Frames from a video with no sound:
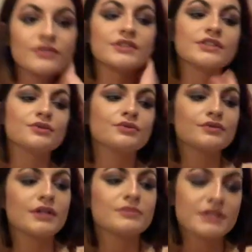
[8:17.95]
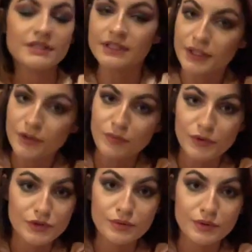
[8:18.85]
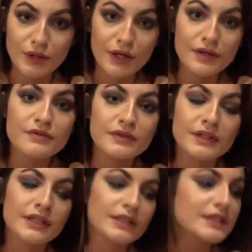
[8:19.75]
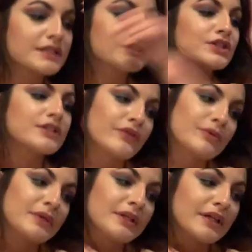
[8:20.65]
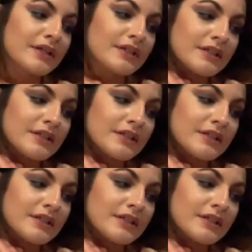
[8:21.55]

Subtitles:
The Two of Cups is mutual love, and like this is just telling me that